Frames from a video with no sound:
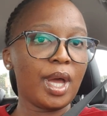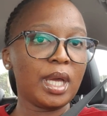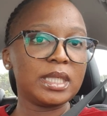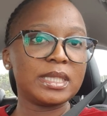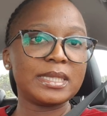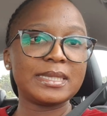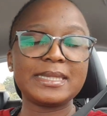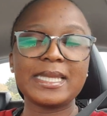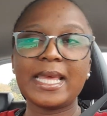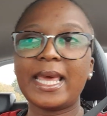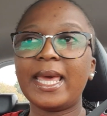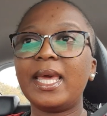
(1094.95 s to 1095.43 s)

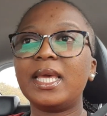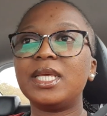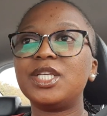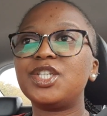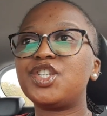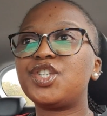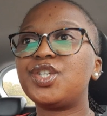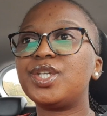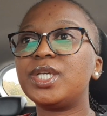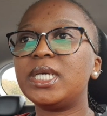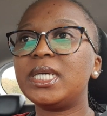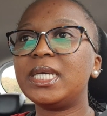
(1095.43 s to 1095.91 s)
saying
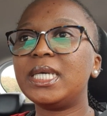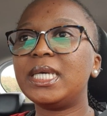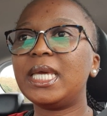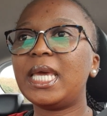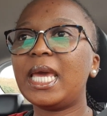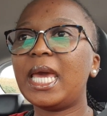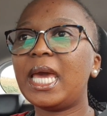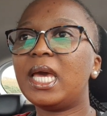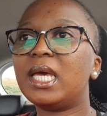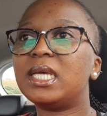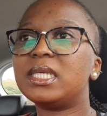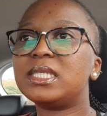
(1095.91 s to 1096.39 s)
she
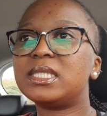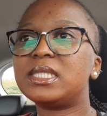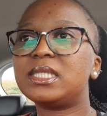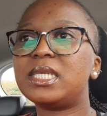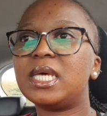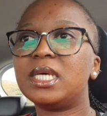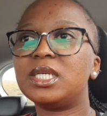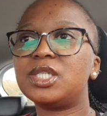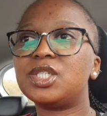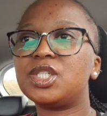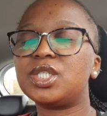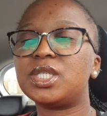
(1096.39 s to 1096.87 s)
has
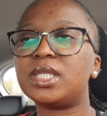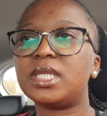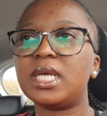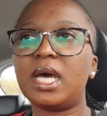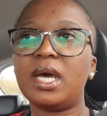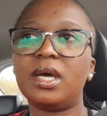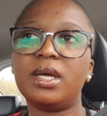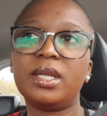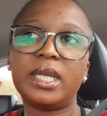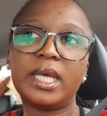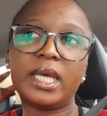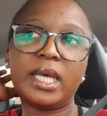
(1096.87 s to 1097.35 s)
touched
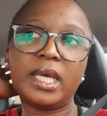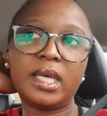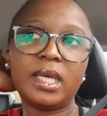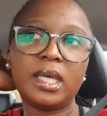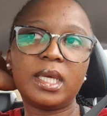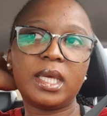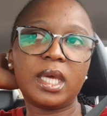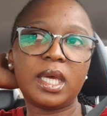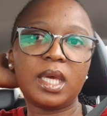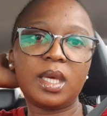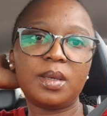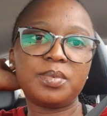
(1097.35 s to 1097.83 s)
down in
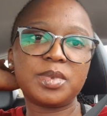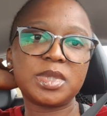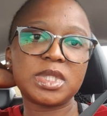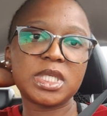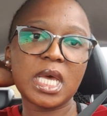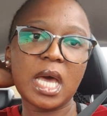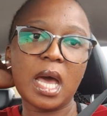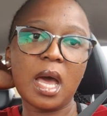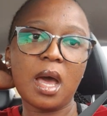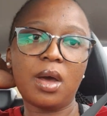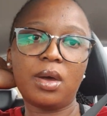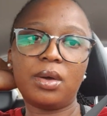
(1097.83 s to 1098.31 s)
Cape
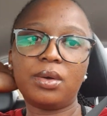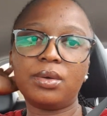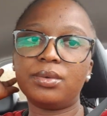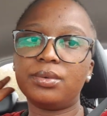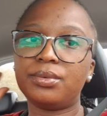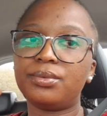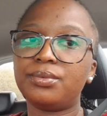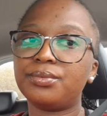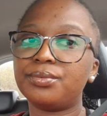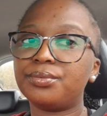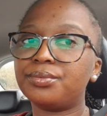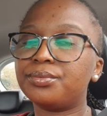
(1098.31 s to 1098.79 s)

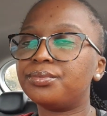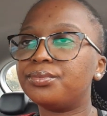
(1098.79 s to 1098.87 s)
Town.